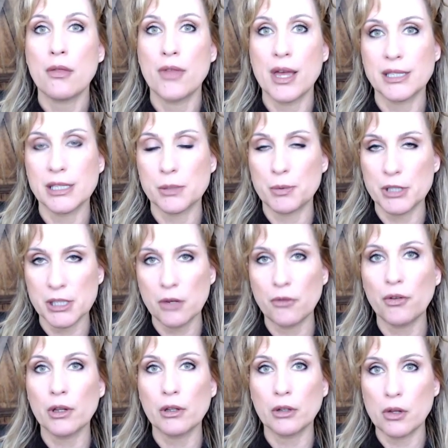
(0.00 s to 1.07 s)
that's
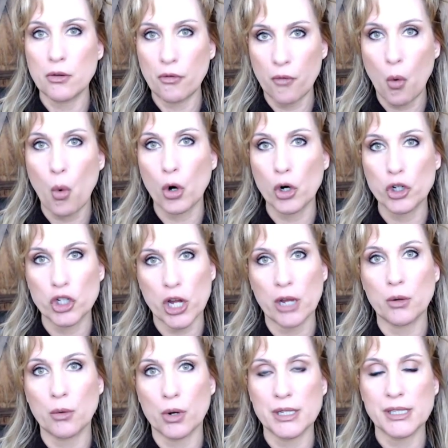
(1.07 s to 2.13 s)
specifically for
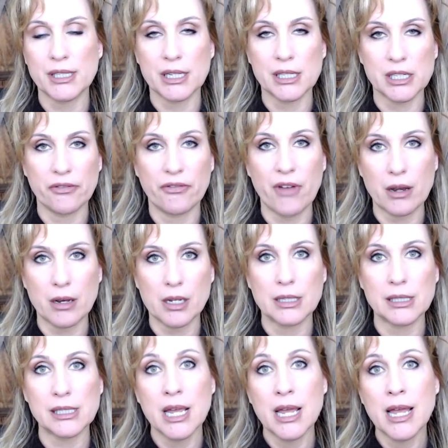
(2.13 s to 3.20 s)
January 6th
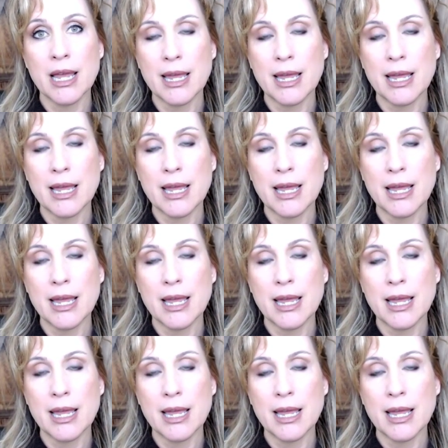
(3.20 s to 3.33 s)
defendants.